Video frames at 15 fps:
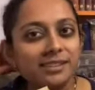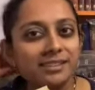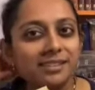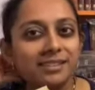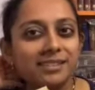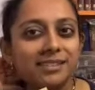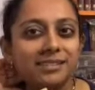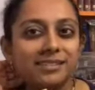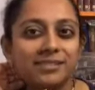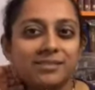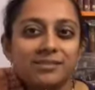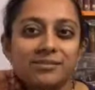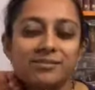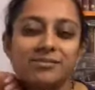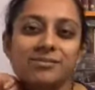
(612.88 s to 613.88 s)

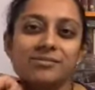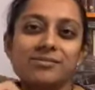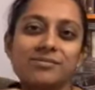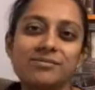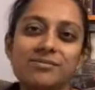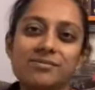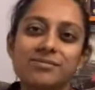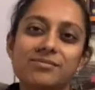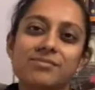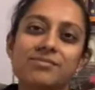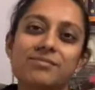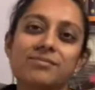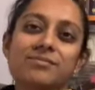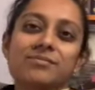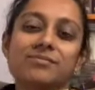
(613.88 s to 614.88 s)

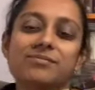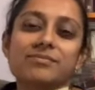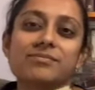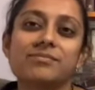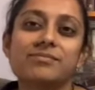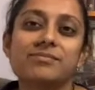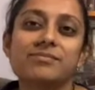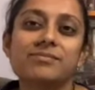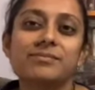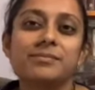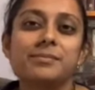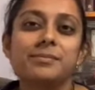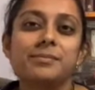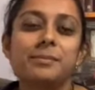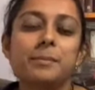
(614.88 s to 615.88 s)

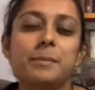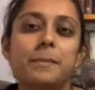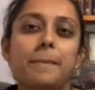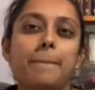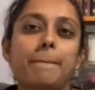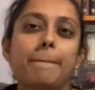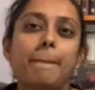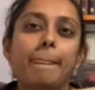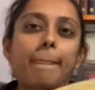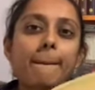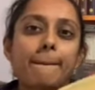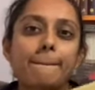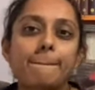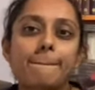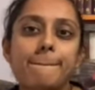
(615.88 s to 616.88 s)

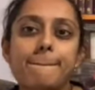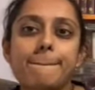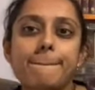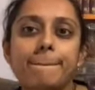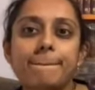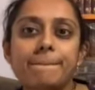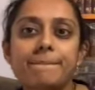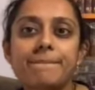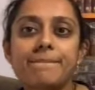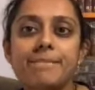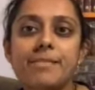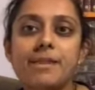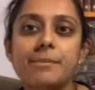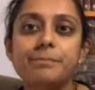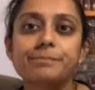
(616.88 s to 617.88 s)

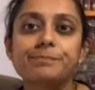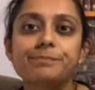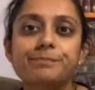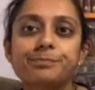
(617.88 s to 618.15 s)
No words are spoken by the person on screen.